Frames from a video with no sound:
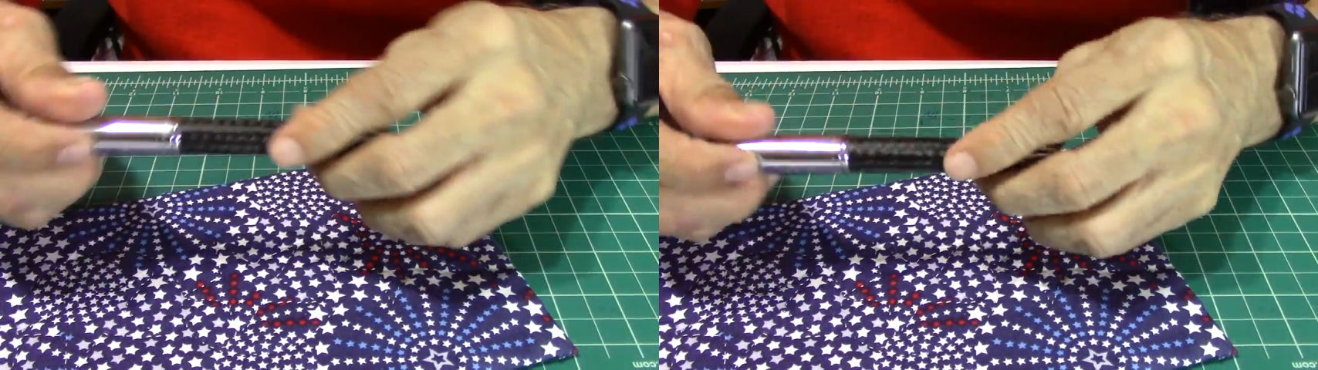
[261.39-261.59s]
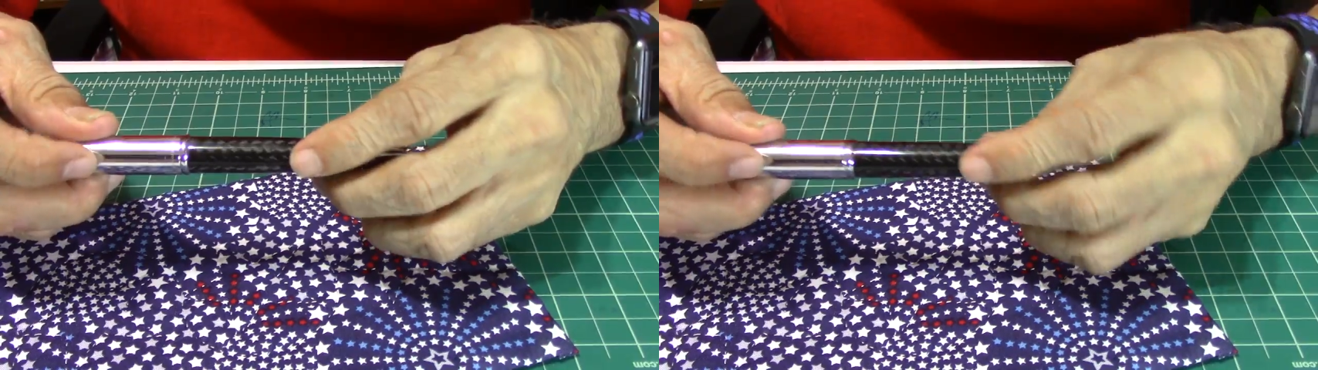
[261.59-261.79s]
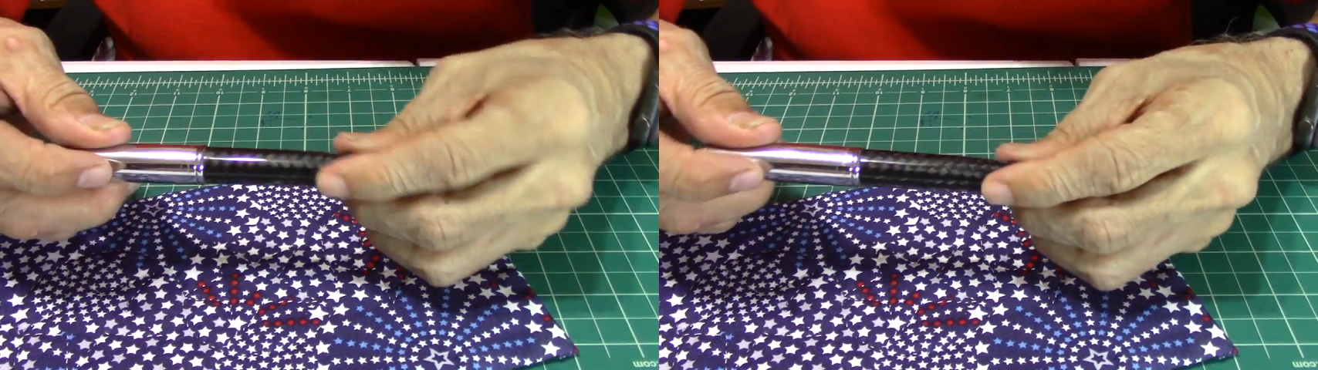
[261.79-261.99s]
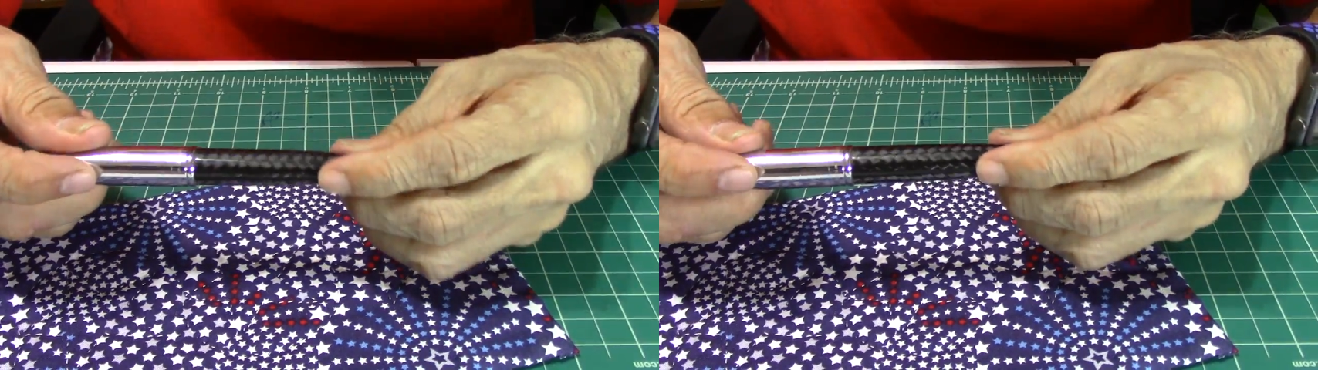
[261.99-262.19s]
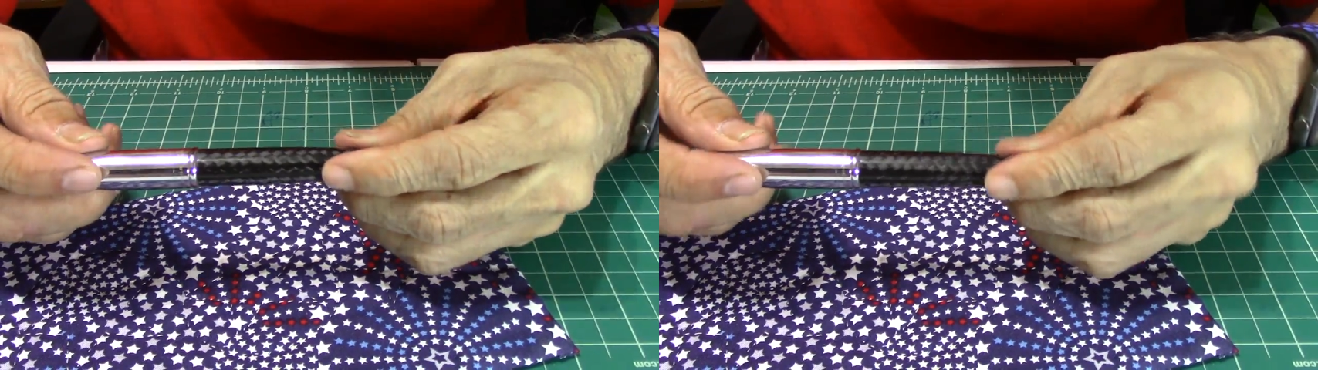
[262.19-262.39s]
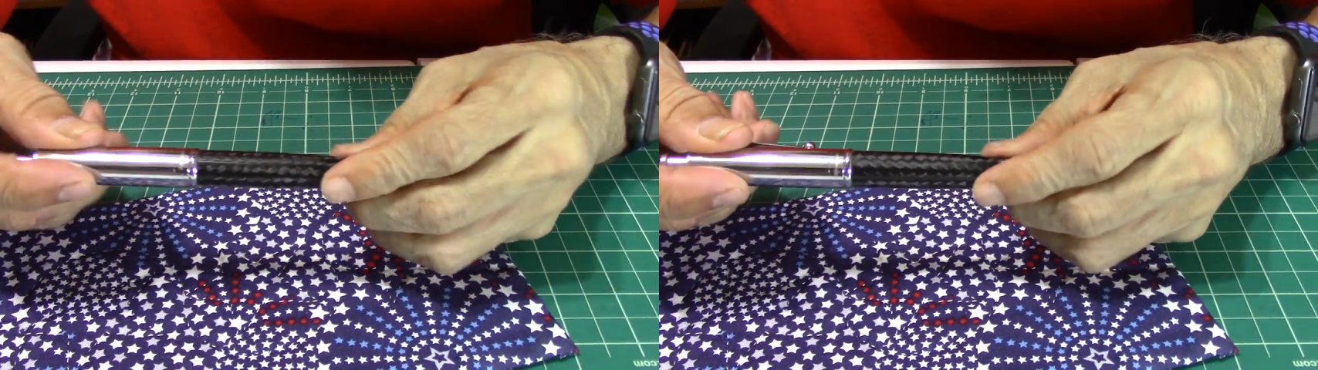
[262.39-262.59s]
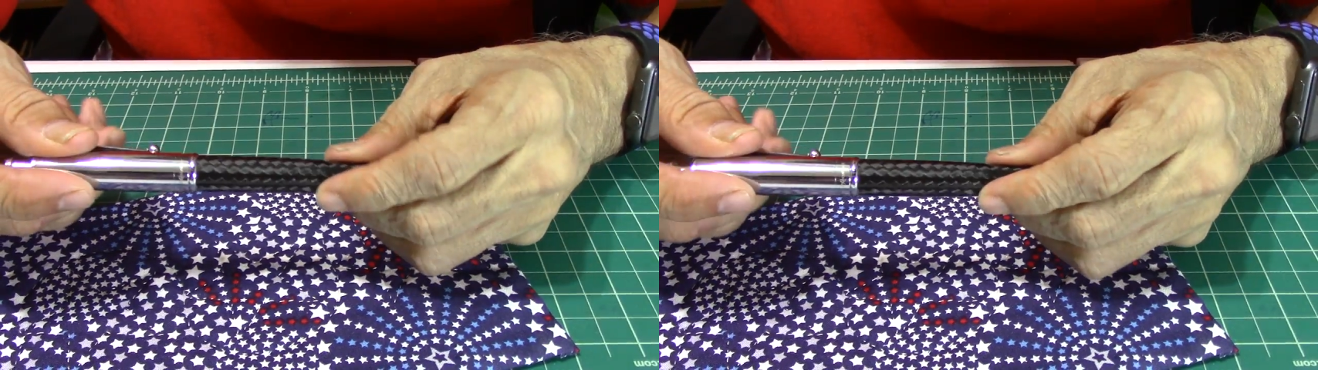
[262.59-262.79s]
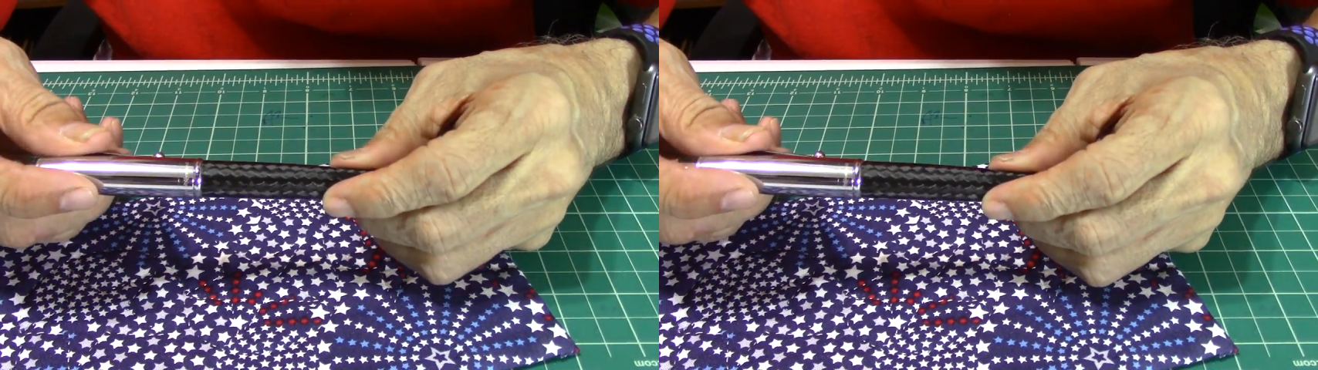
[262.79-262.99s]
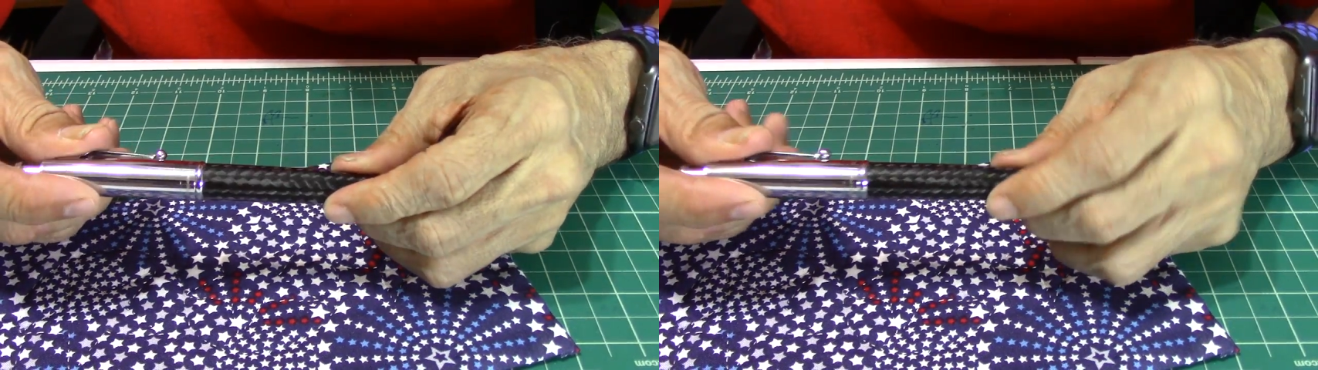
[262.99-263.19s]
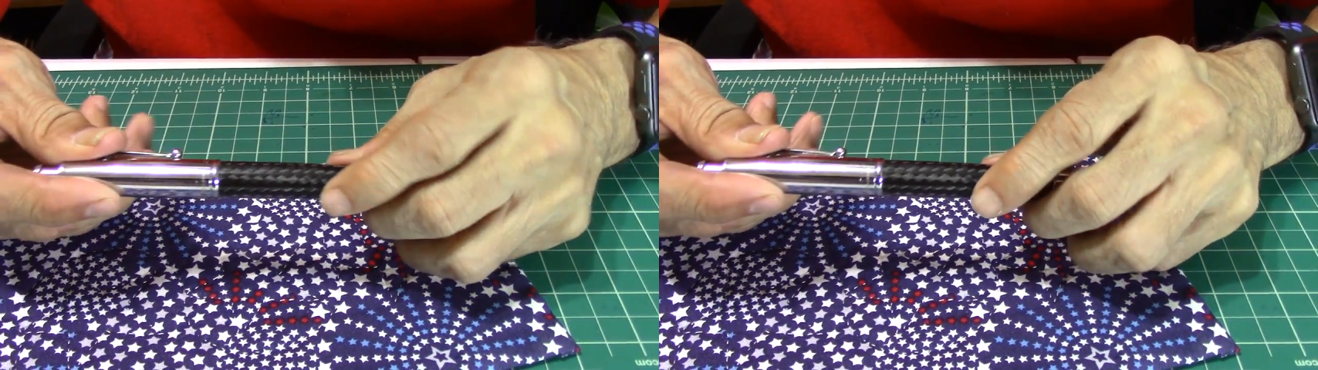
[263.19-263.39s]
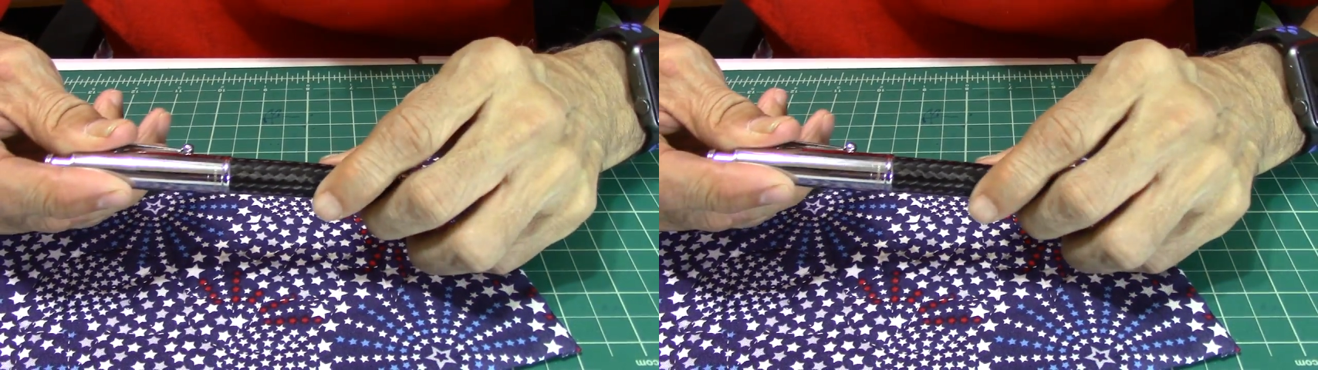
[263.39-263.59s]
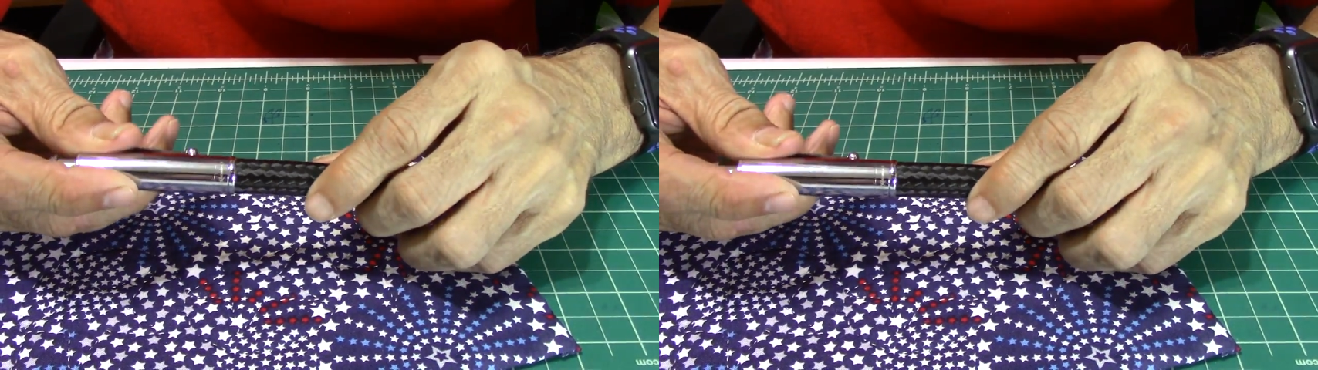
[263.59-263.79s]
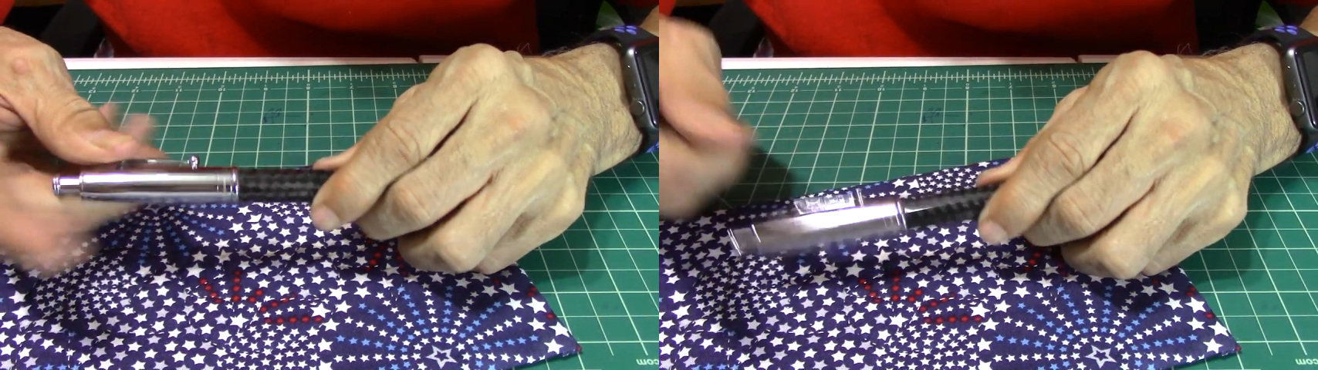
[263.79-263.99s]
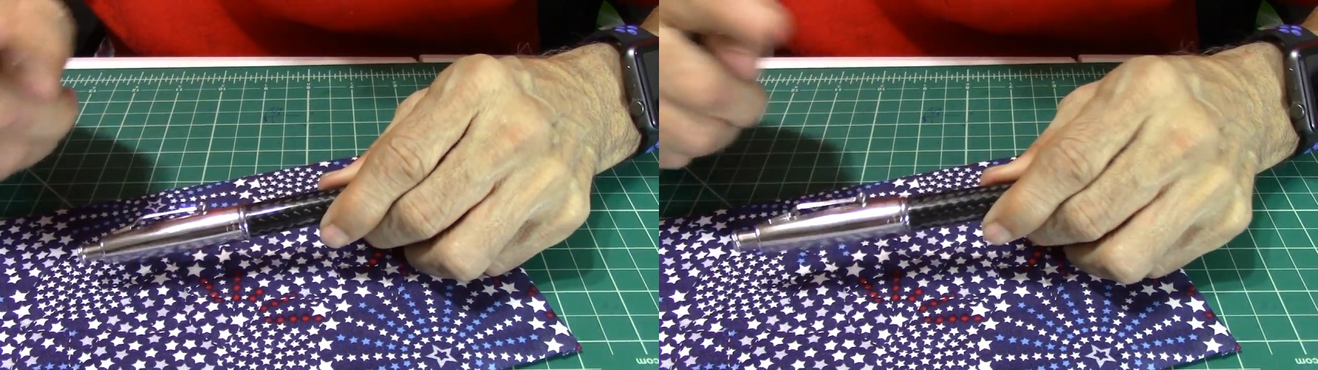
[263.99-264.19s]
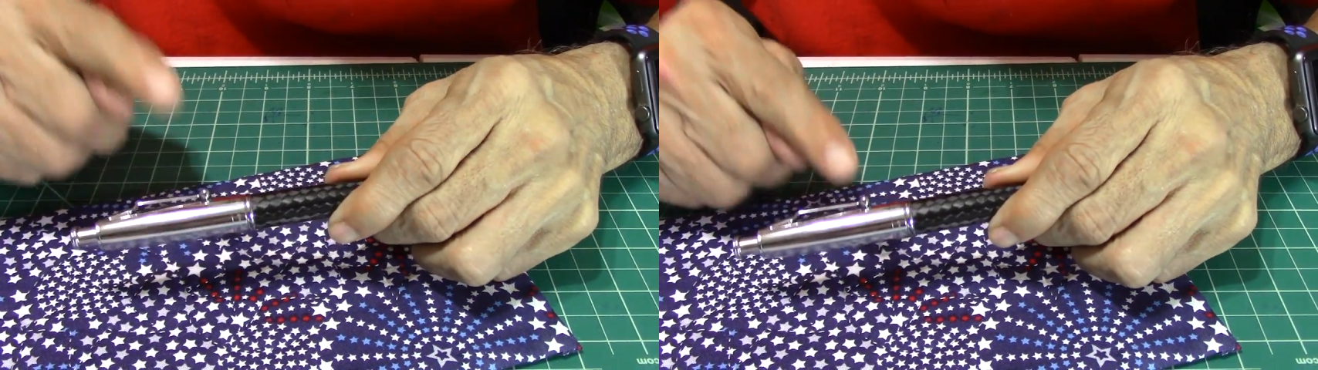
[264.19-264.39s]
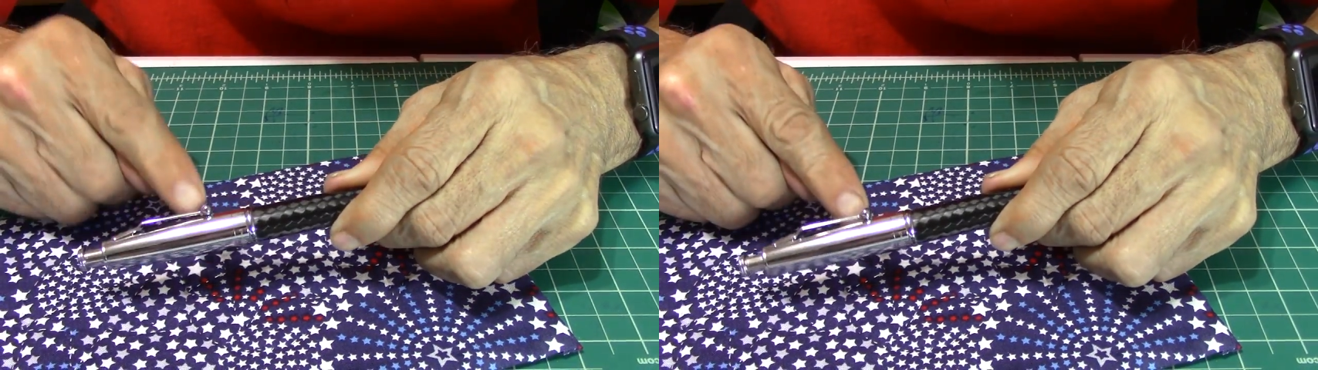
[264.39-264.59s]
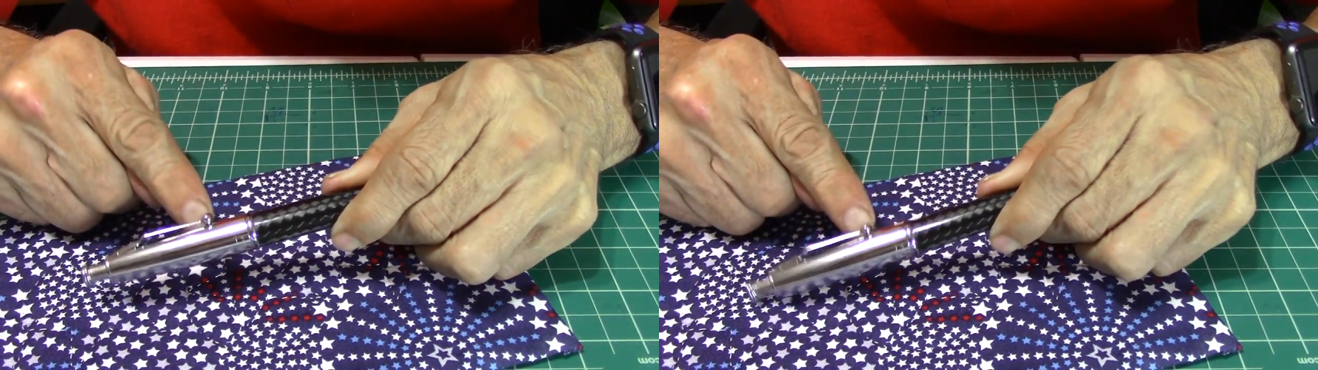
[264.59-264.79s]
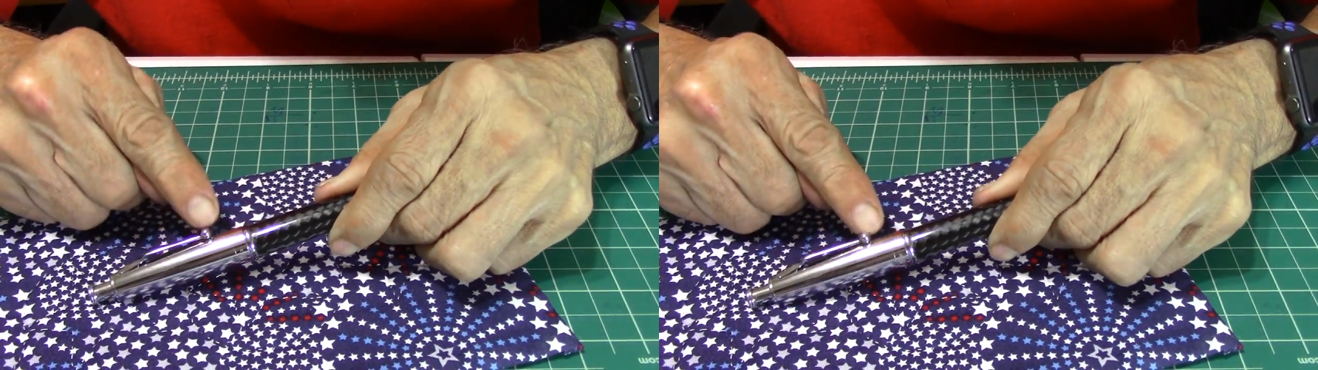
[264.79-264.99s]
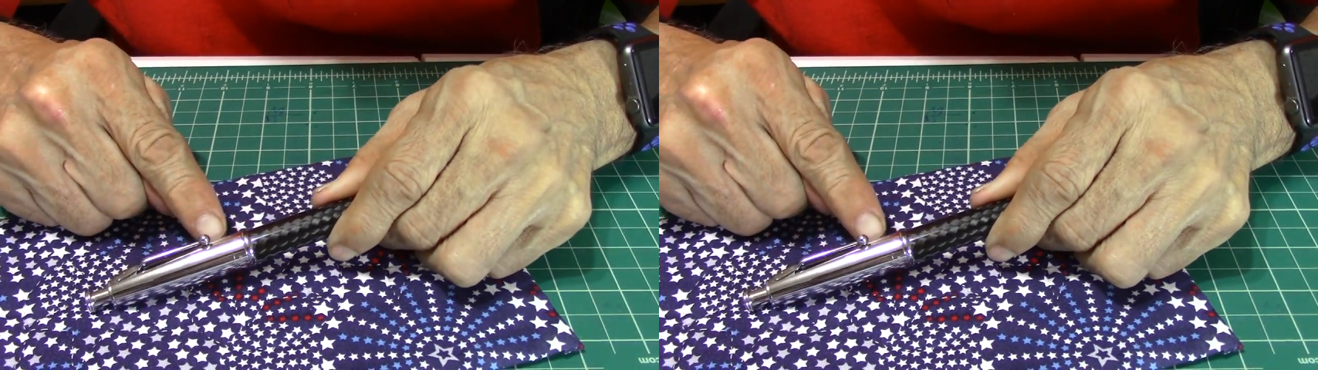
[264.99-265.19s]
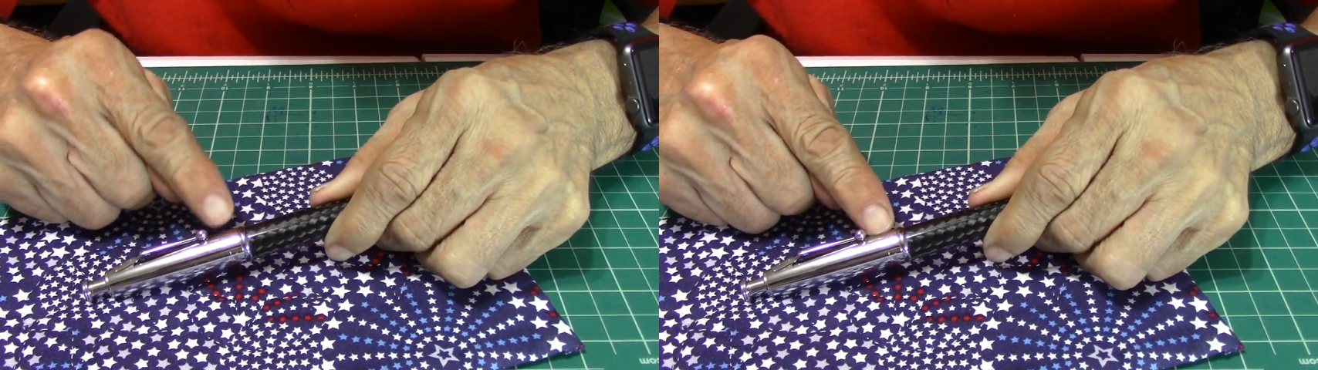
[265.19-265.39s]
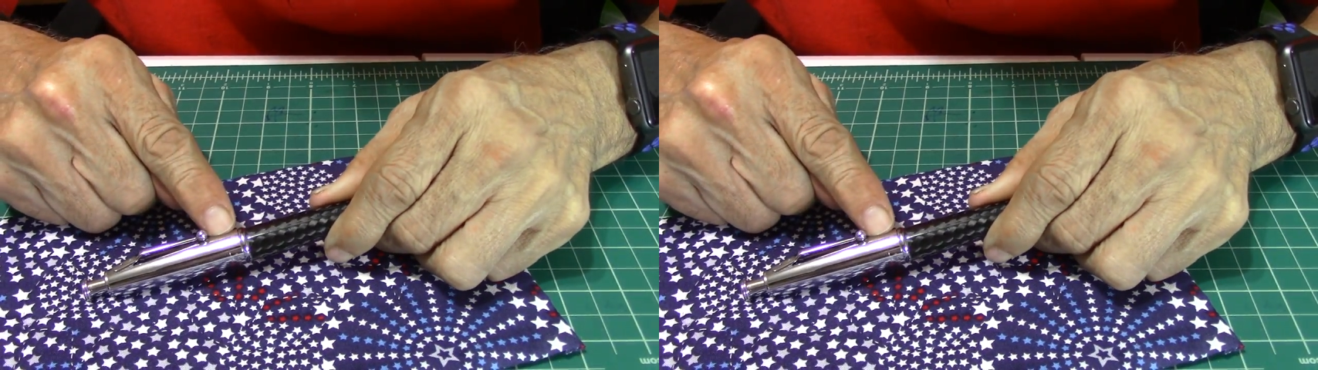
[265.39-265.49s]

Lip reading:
(no speaker visible)